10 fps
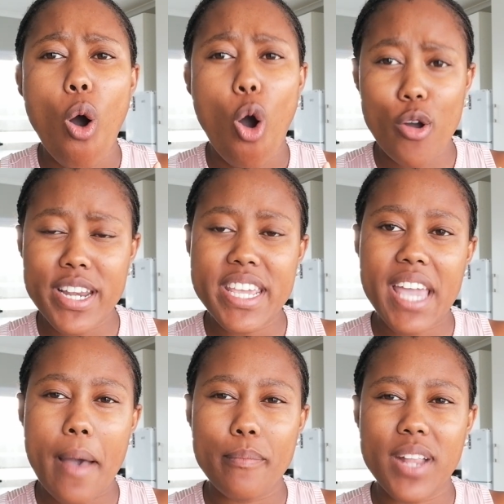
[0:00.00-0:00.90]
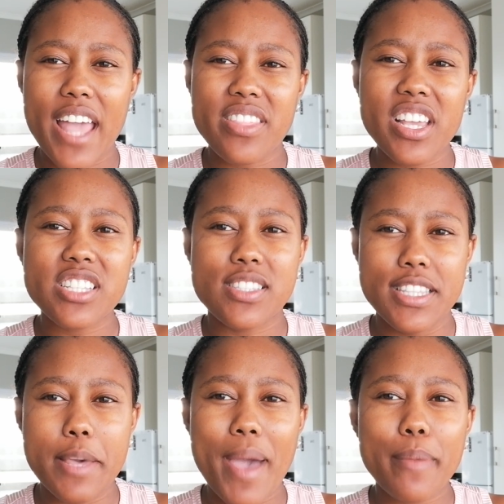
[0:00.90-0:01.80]
I think
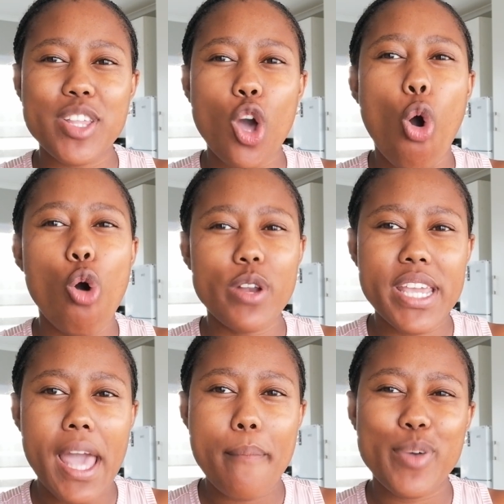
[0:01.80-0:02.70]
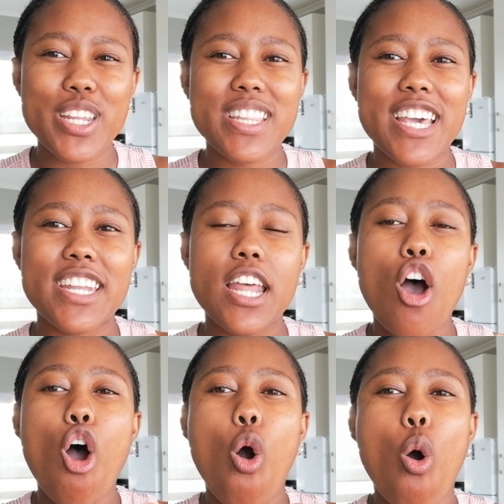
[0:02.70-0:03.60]
they might be the only company that
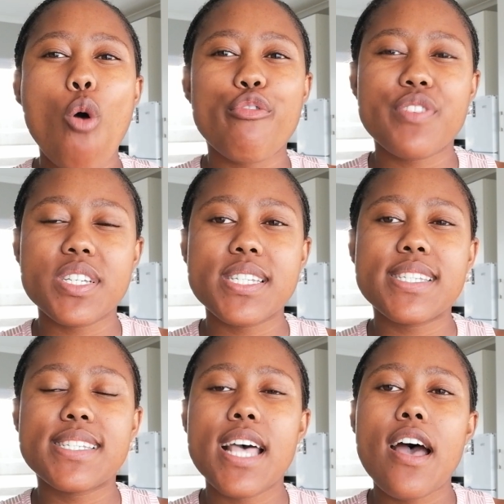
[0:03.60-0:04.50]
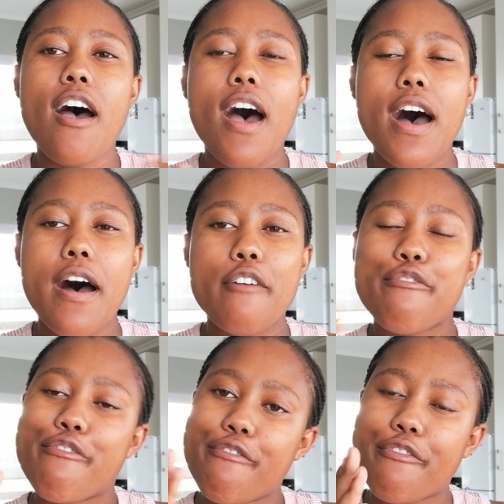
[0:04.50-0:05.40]
offers
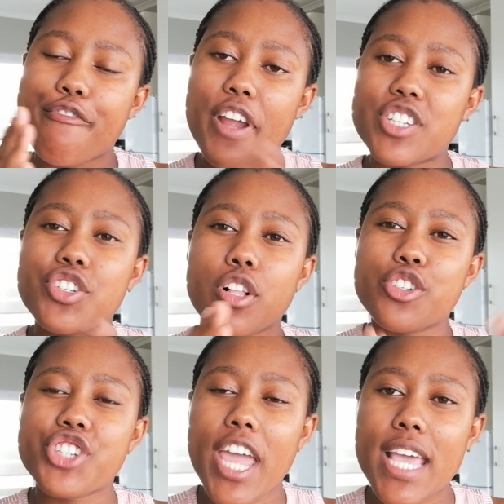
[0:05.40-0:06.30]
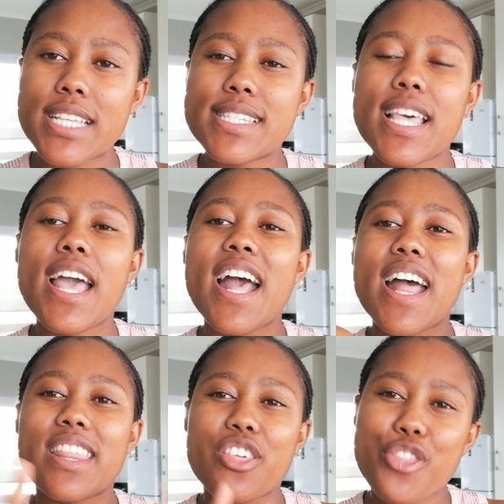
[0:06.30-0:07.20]
fractional shares.
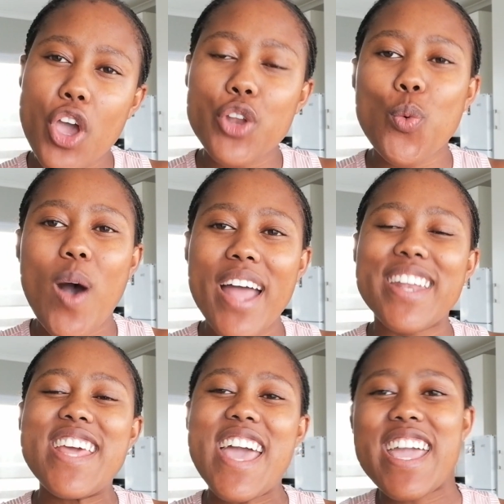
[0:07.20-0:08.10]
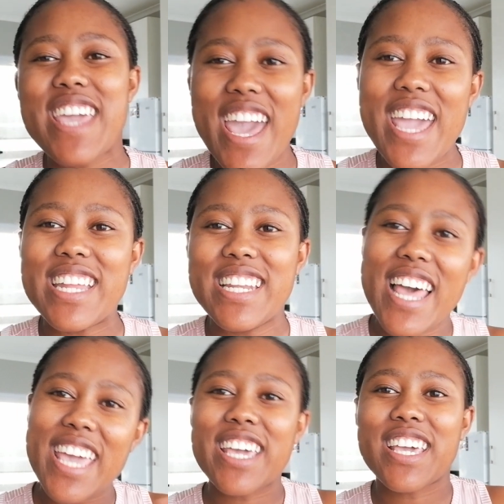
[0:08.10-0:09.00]
The third one, again,
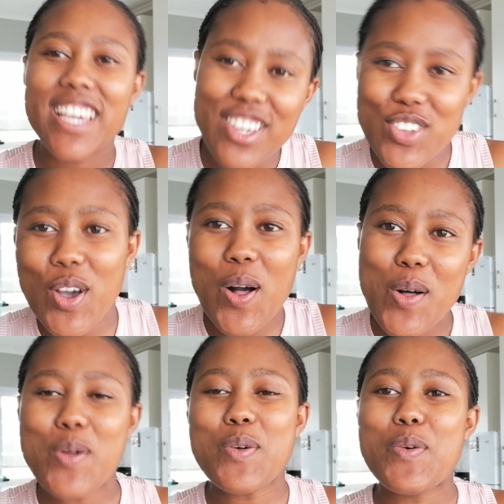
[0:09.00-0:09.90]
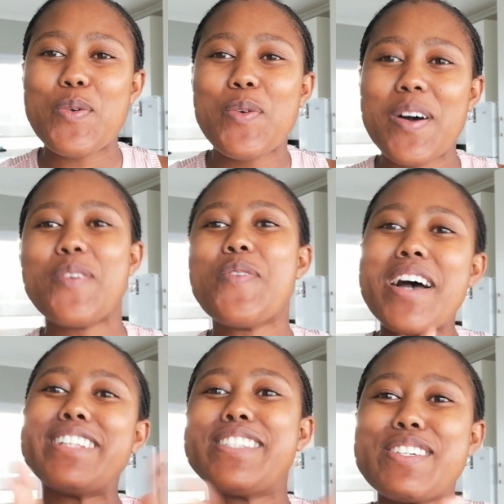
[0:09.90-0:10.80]
like, yo,
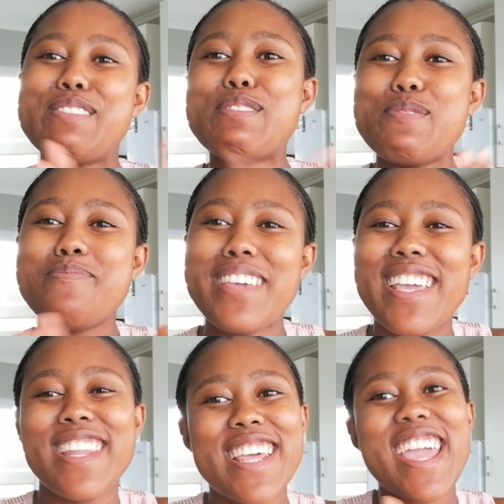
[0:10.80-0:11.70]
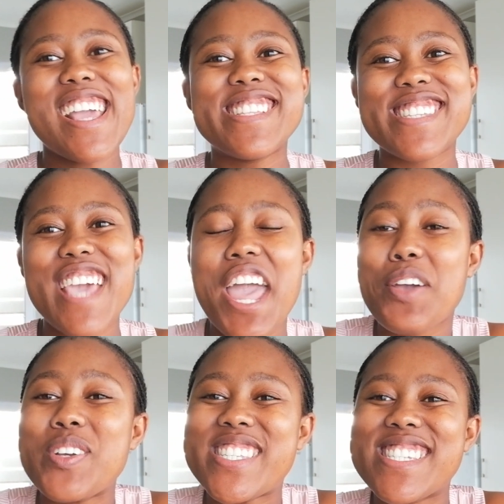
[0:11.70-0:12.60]
what do you mean? Easy
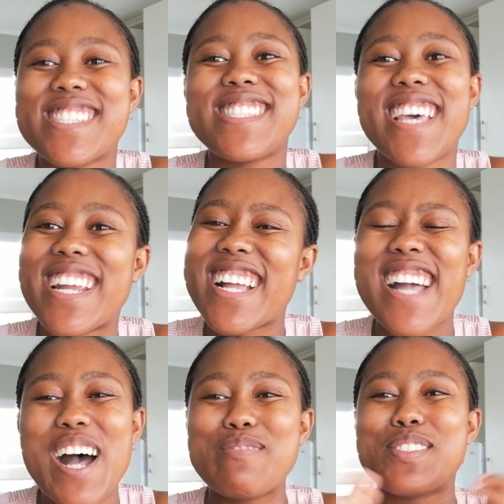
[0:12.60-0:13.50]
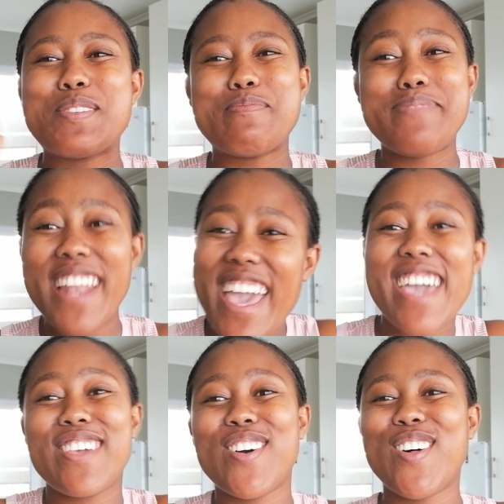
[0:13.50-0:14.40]
Equities didn't come to
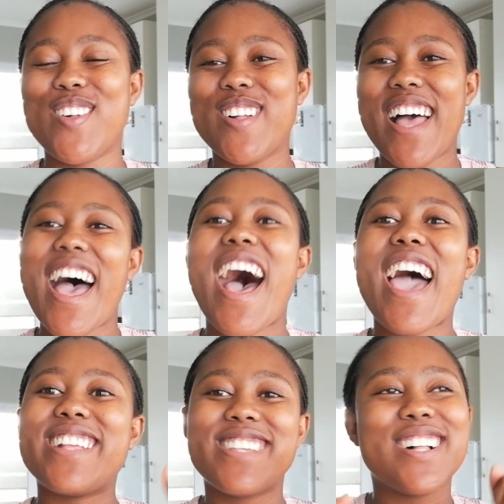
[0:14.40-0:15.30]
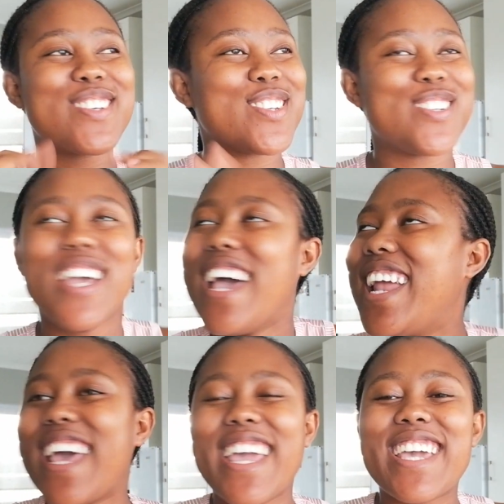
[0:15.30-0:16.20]
play, yo. I tell you,
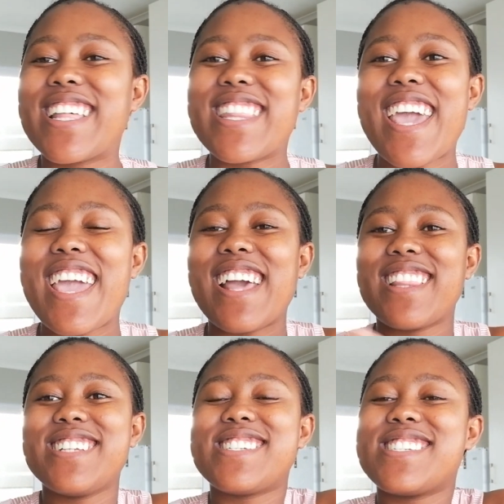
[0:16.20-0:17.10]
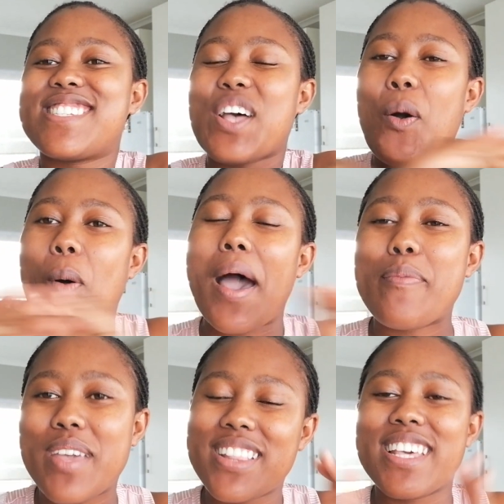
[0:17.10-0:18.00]
like, they're just
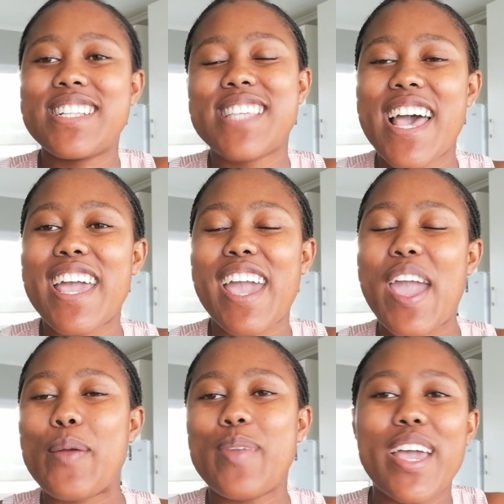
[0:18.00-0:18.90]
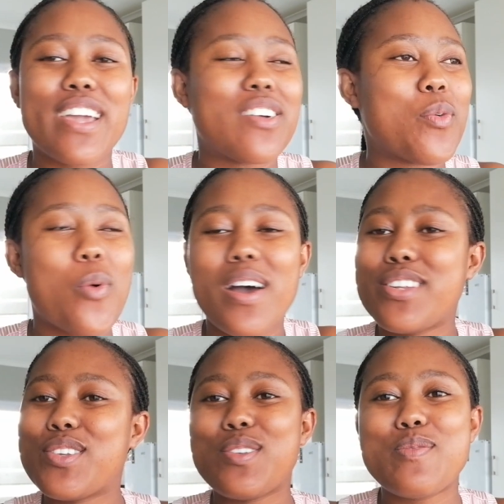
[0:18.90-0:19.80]
wiping the entire game. Like, what
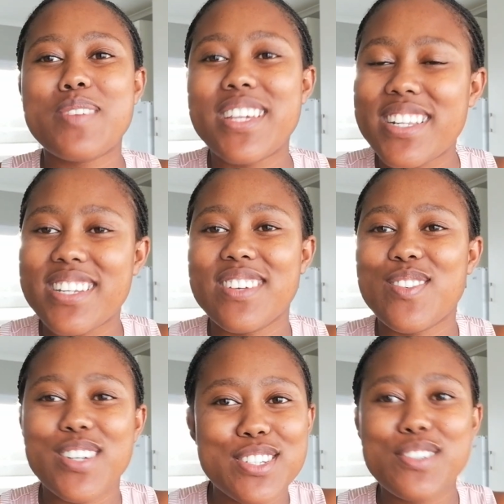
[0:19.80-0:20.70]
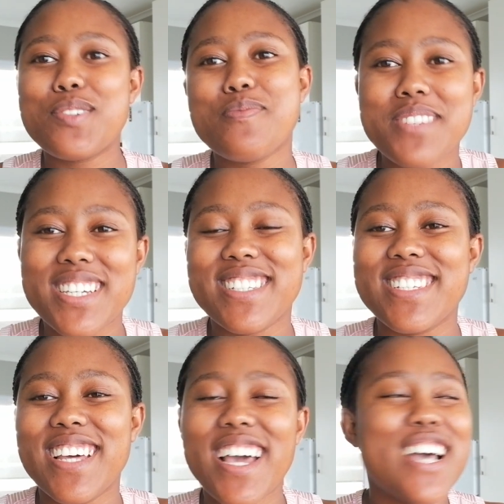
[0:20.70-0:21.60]
do you mean? What do you
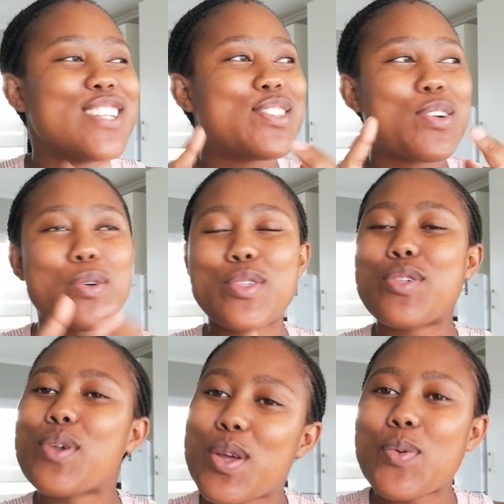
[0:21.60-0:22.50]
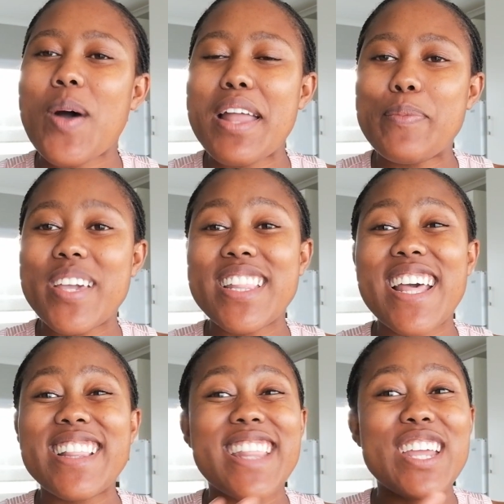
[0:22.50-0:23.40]
mean? So the third one being
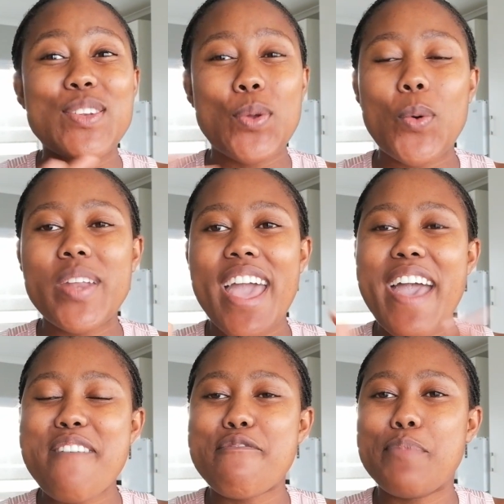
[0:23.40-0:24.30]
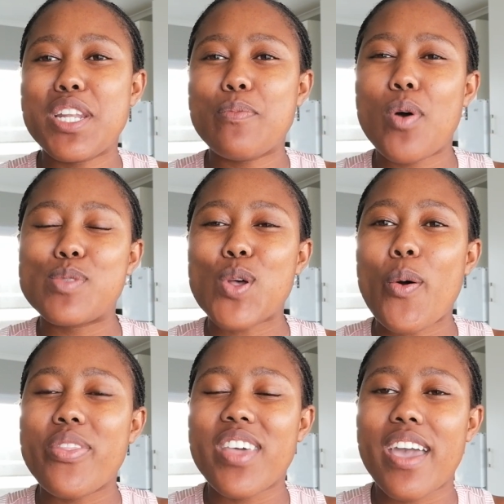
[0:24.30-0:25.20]
that they don't have minimums
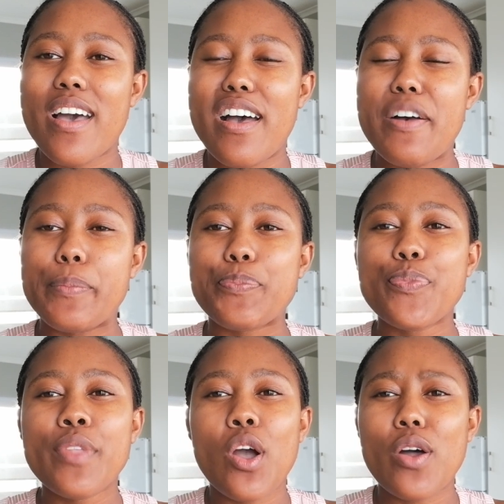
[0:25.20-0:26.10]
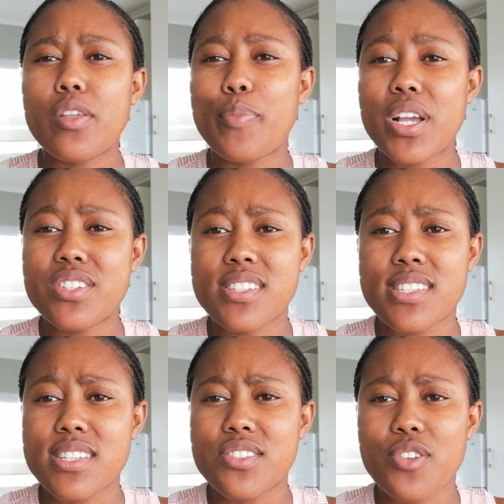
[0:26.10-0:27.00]
on the
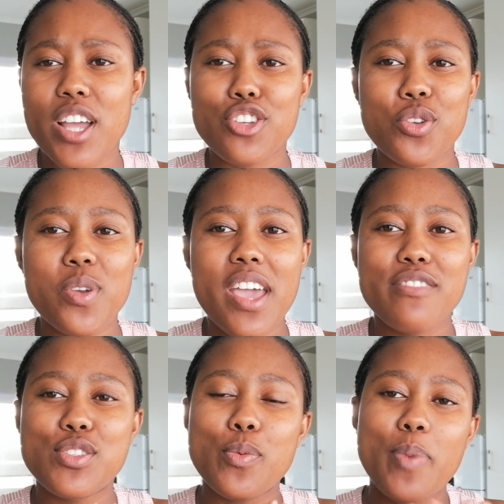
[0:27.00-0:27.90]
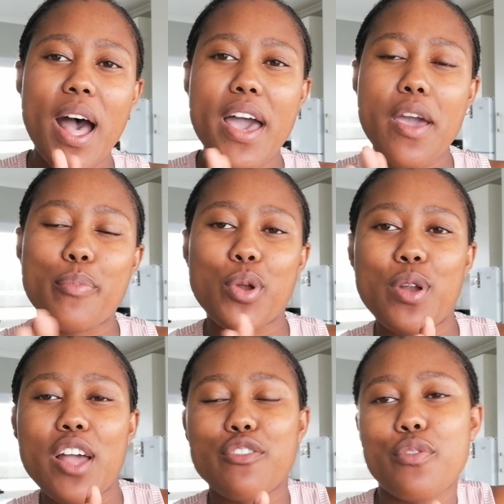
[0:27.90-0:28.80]
purchases, right? You don't have to buy a
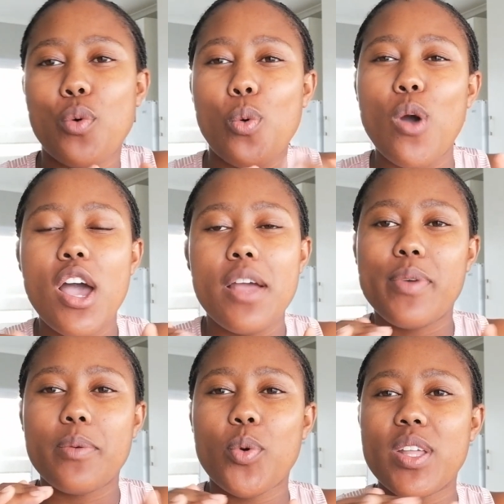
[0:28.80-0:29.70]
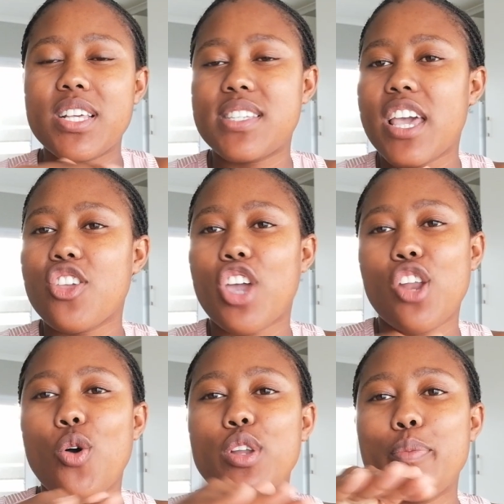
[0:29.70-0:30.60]
product for, maybe when they say you can
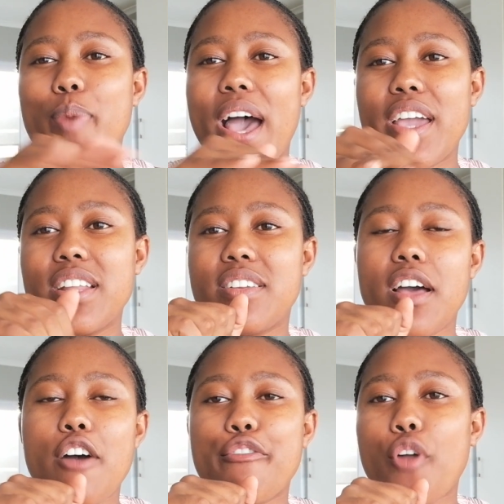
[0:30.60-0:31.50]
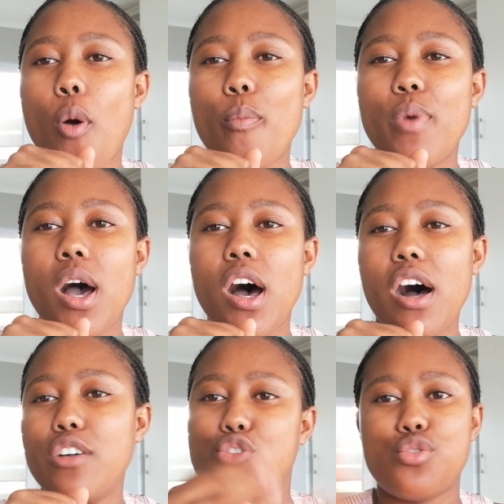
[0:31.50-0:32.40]
only buy it from
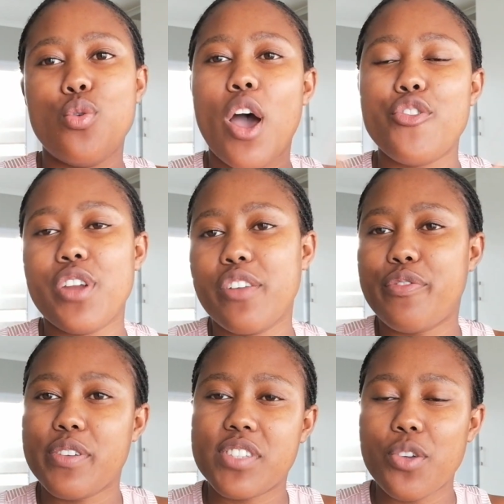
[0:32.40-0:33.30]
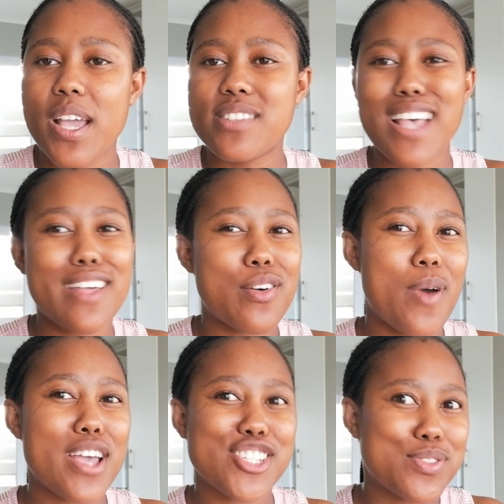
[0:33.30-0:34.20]
250 rands,
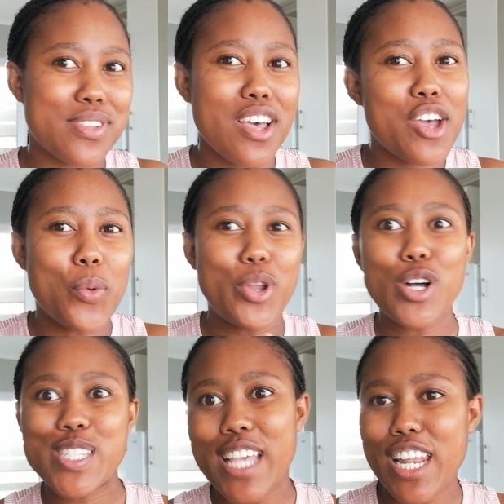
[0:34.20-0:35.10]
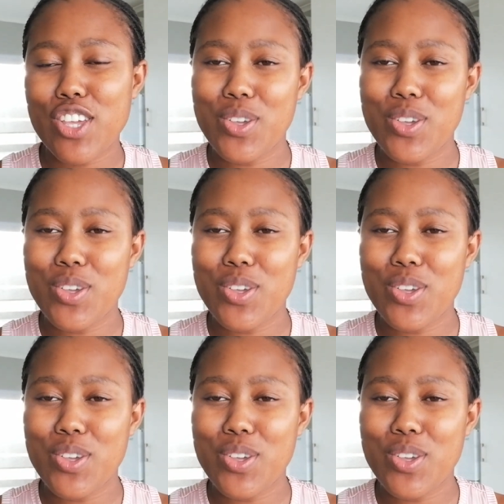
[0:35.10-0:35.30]
otherwise we're not selling